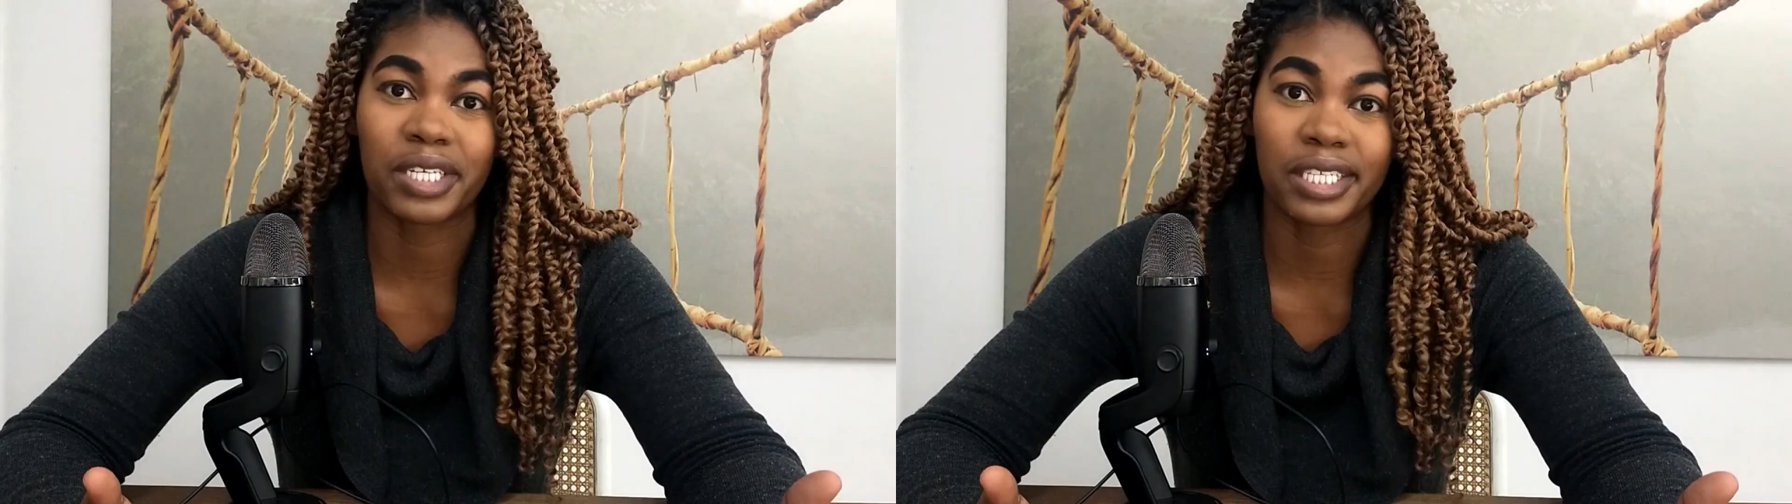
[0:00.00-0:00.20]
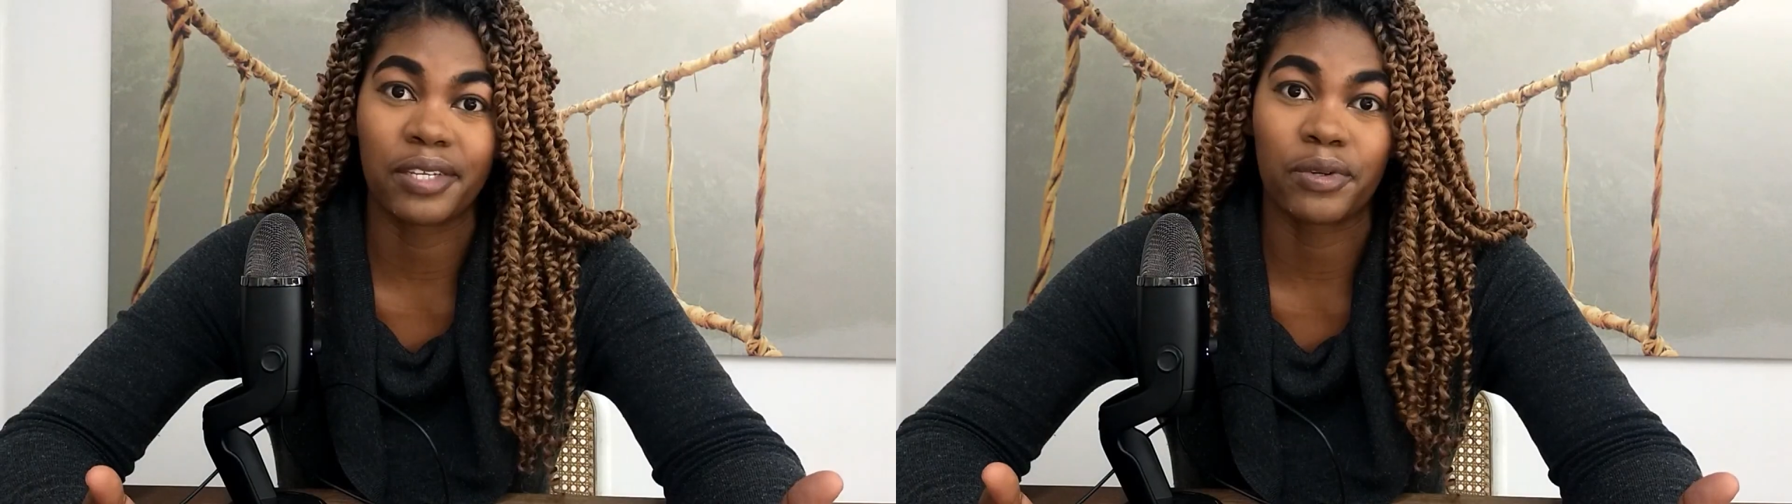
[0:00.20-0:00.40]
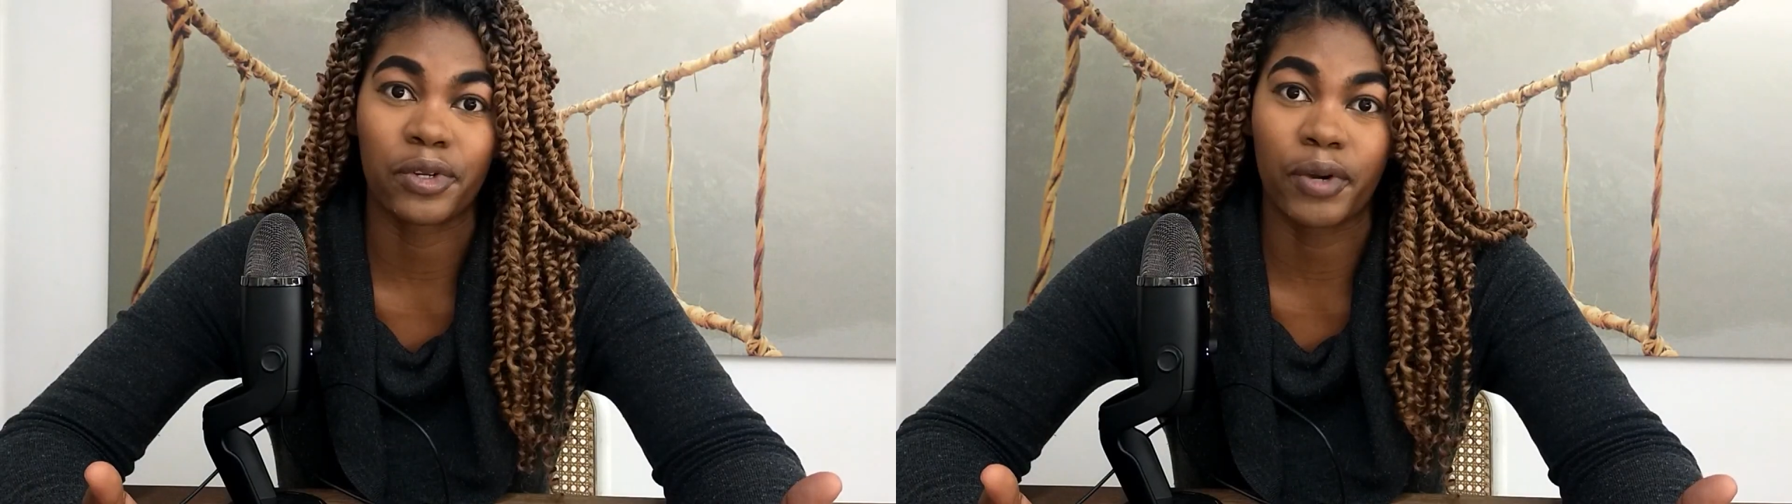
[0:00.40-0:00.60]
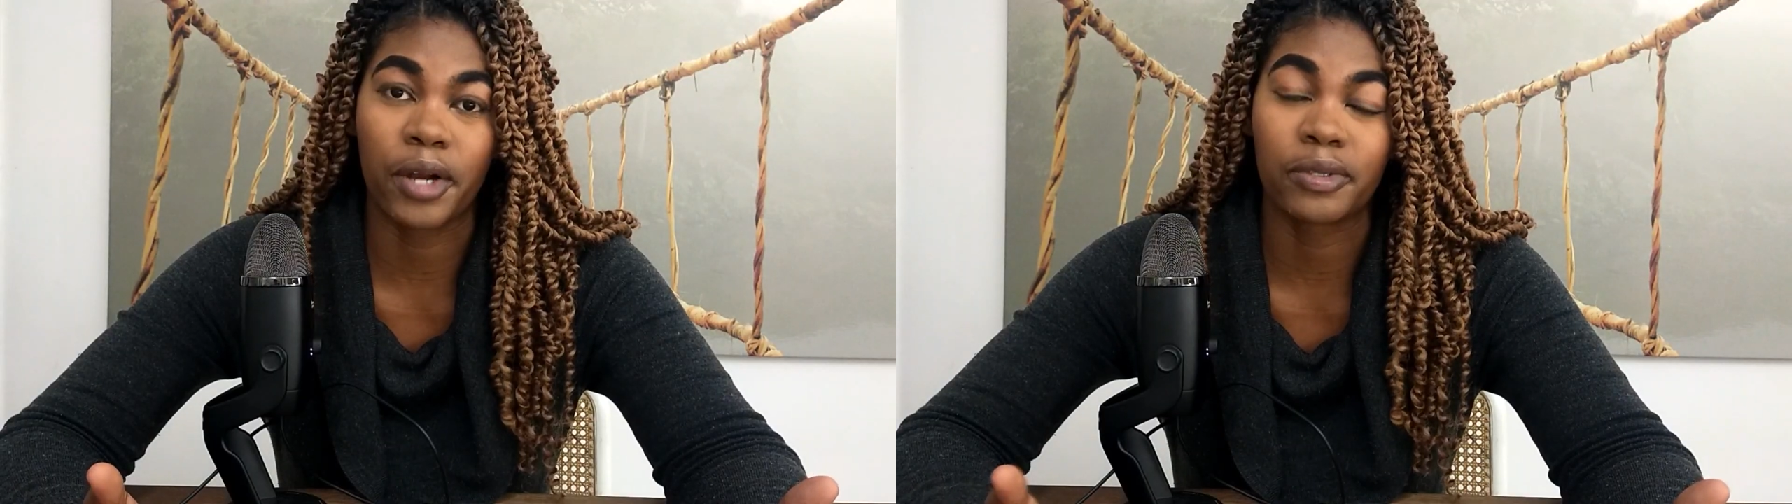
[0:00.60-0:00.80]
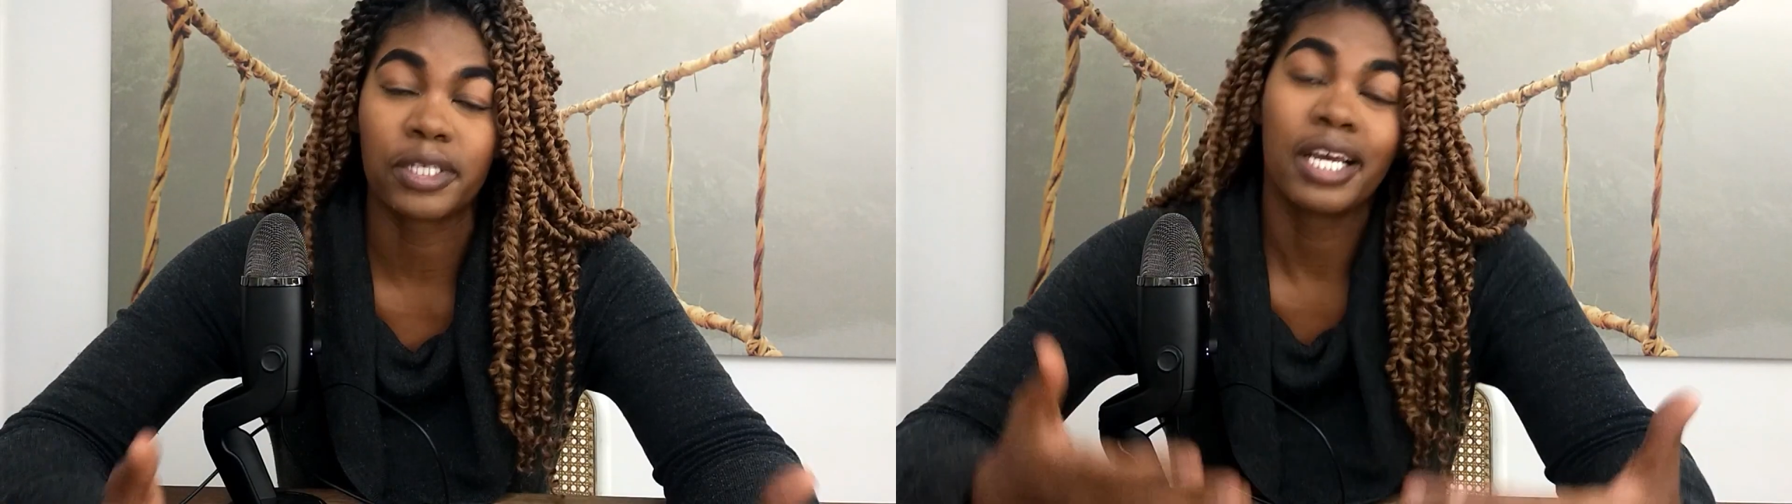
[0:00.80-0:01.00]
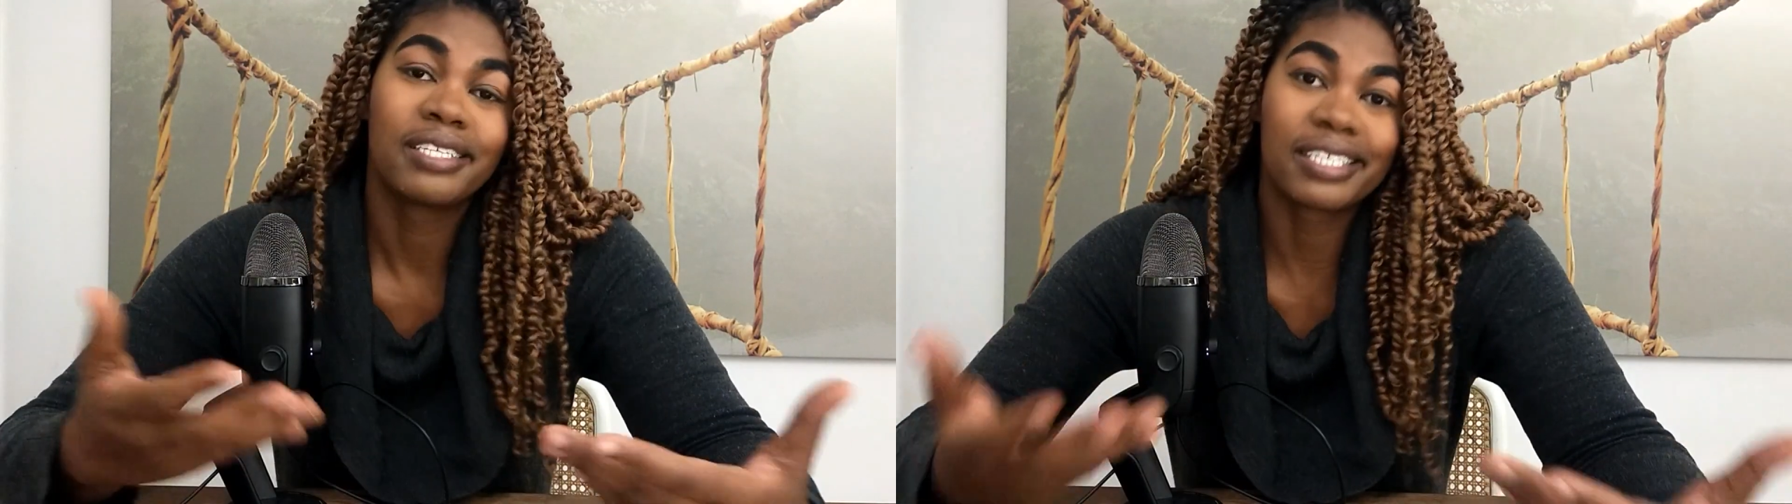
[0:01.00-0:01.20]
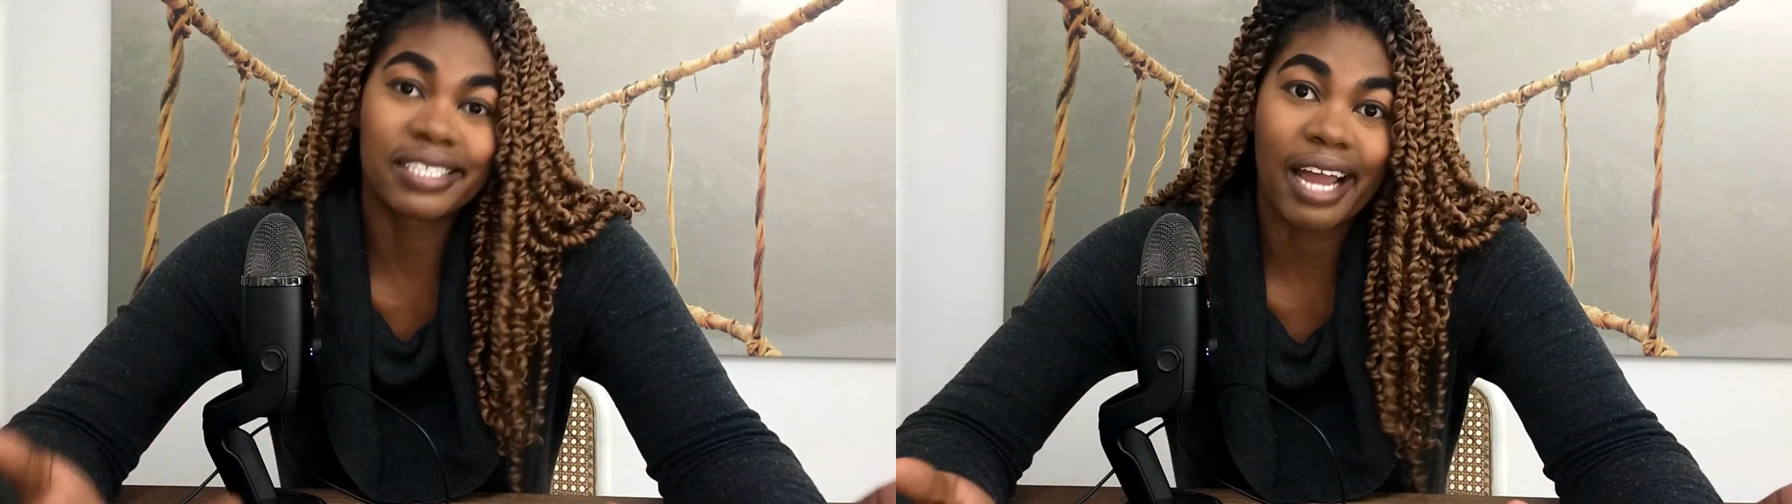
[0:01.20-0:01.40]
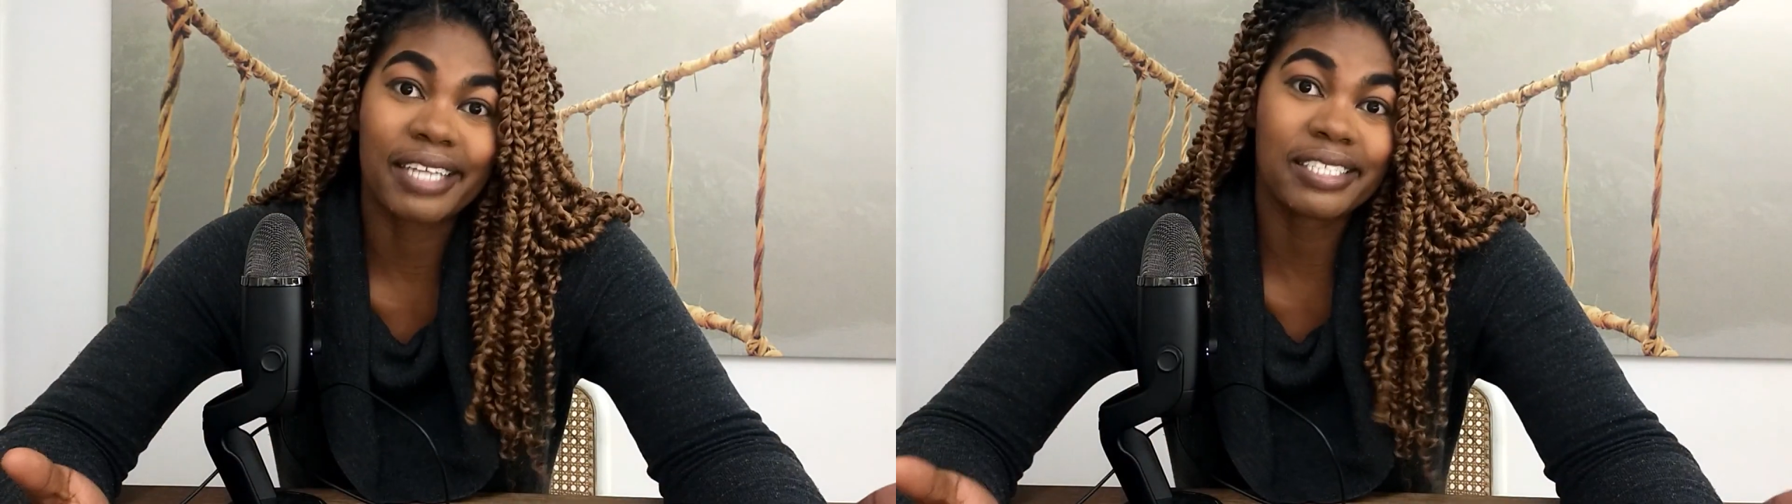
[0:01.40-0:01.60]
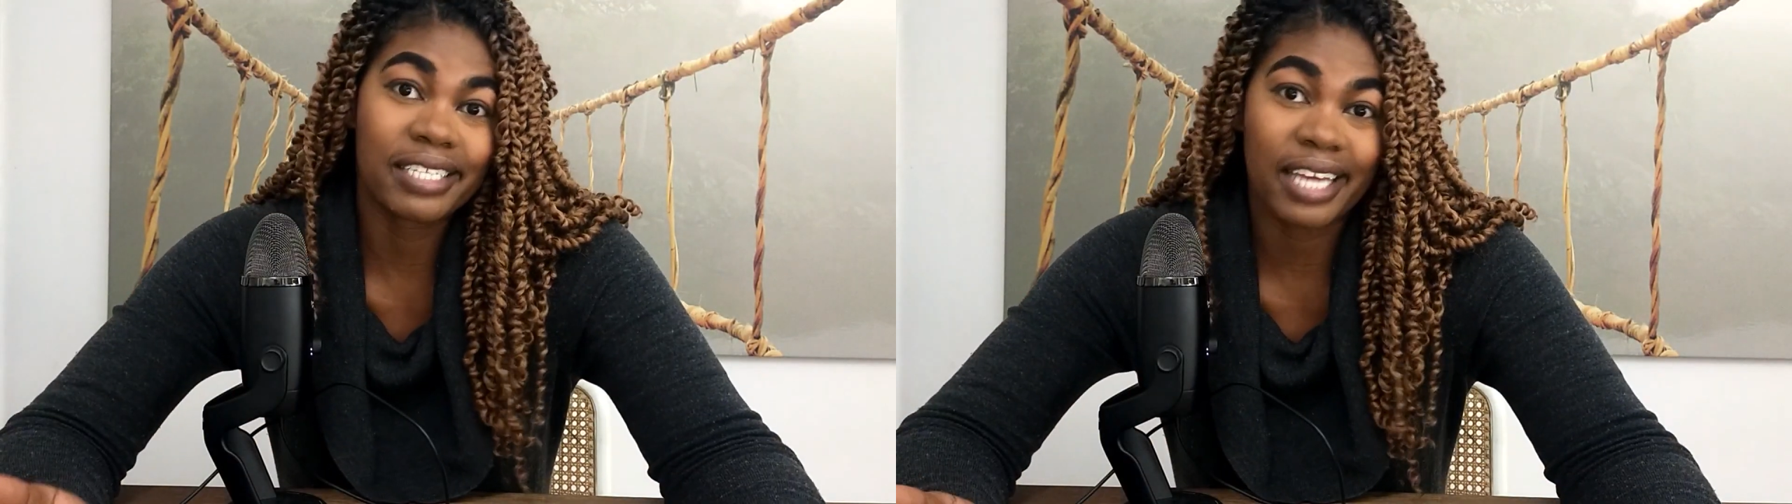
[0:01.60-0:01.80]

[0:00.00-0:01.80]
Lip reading: continue to grow decides